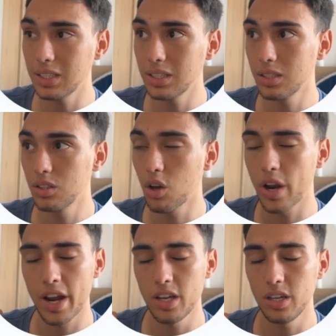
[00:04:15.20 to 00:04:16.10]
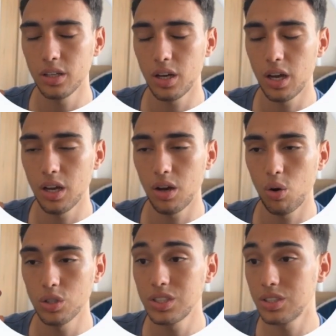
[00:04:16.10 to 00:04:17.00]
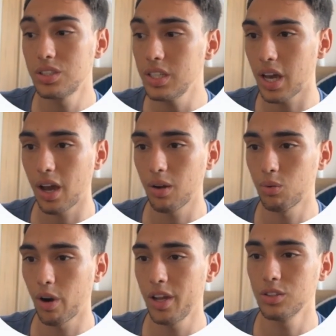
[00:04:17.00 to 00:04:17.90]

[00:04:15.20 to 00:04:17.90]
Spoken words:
not niya, or siya, right?